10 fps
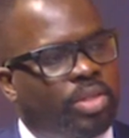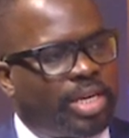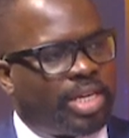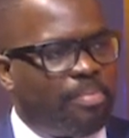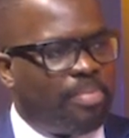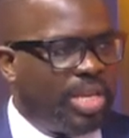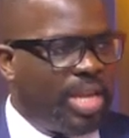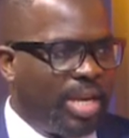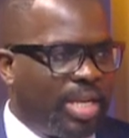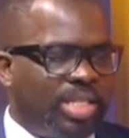lot that can be
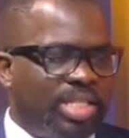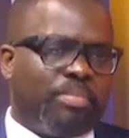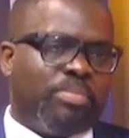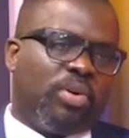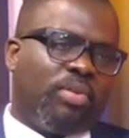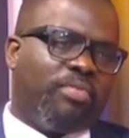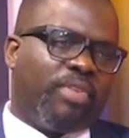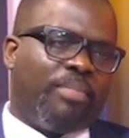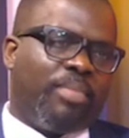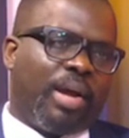done in terms of,
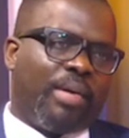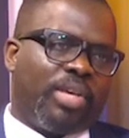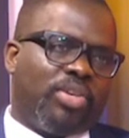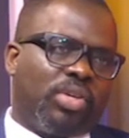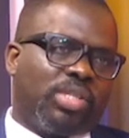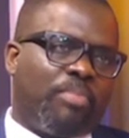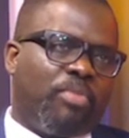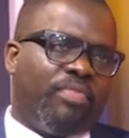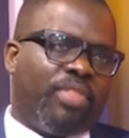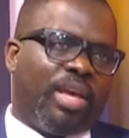you know,
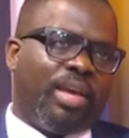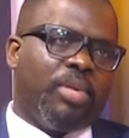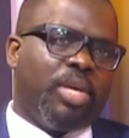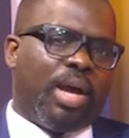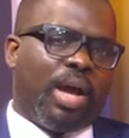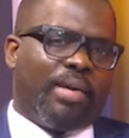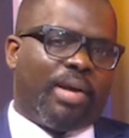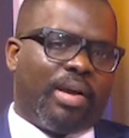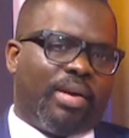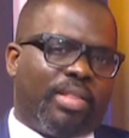some of
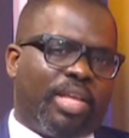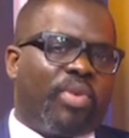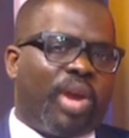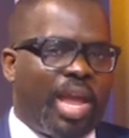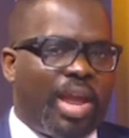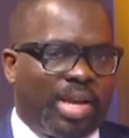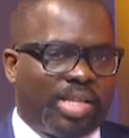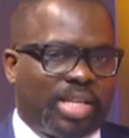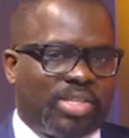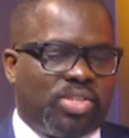the grey
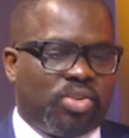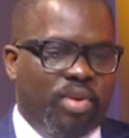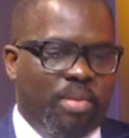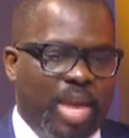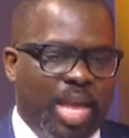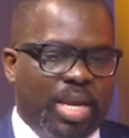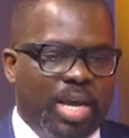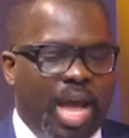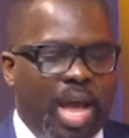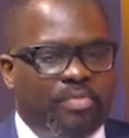areas that still remain.
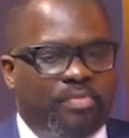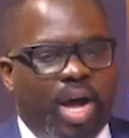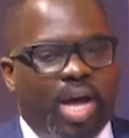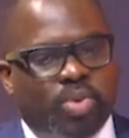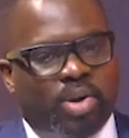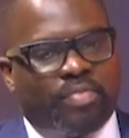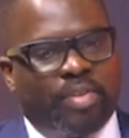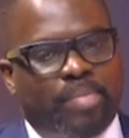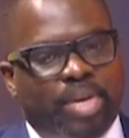I mean, for us, one of the